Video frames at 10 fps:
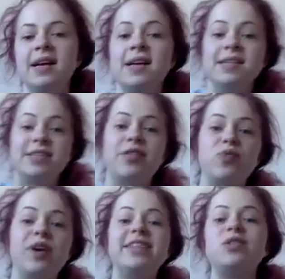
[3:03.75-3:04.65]
So the
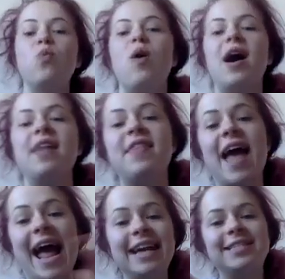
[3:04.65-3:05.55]
reason why the
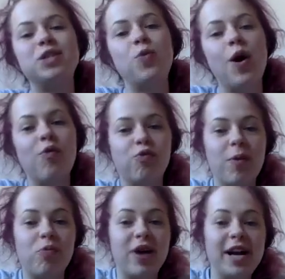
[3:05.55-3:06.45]
8 to 12
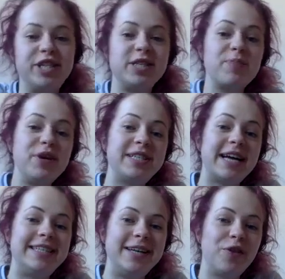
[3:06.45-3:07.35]
rep range is most
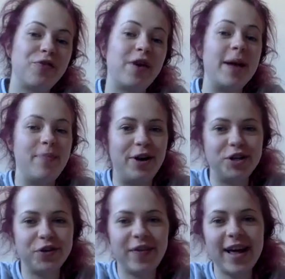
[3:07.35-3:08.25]
ideal for
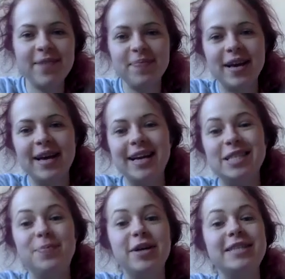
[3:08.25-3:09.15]
hypertrophy is
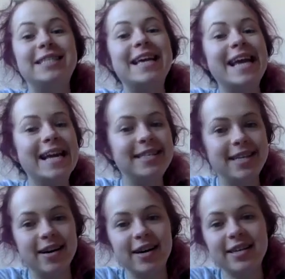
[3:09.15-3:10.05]
because it's
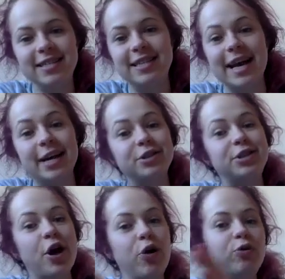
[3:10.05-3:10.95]
easier to get your
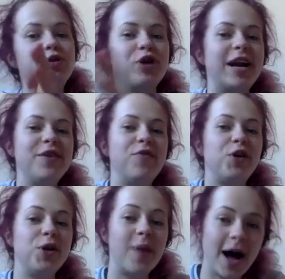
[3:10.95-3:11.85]
total training
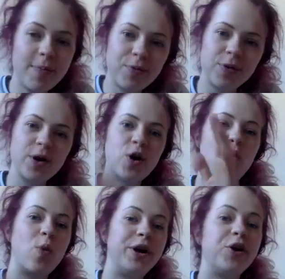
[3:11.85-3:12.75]
volume up
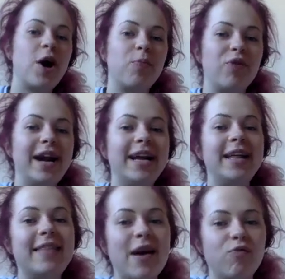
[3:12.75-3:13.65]
when you're operating
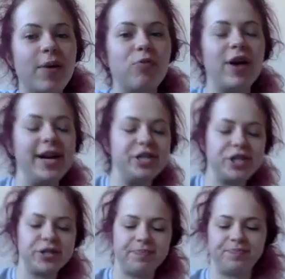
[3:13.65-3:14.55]
in that rep range.